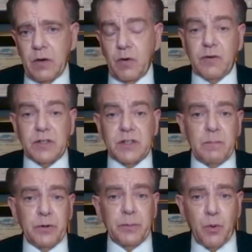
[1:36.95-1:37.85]
We've
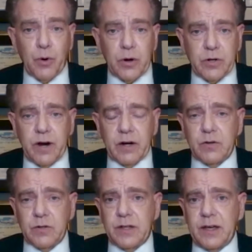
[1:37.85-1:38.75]
assembled a board of
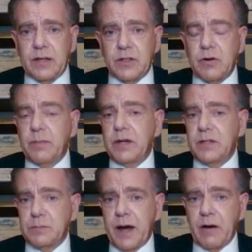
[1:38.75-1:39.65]
directors that has
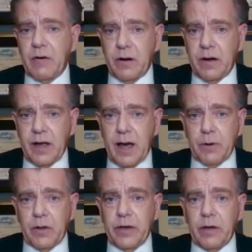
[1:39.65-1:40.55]
tremendous background on
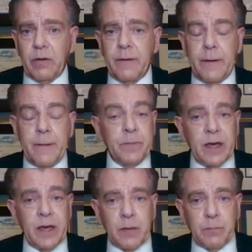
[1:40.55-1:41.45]
Capitol Hill
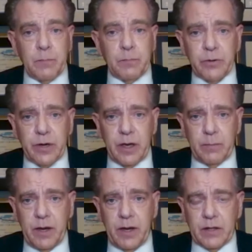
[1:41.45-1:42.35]
and in political
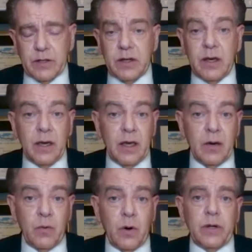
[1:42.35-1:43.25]
campaigns.
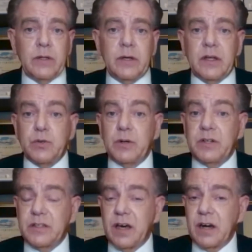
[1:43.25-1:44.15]
And what we did is we
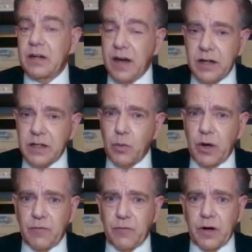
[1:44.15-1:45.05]
decided not to
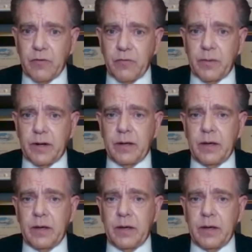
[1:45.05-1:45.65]
wait for government.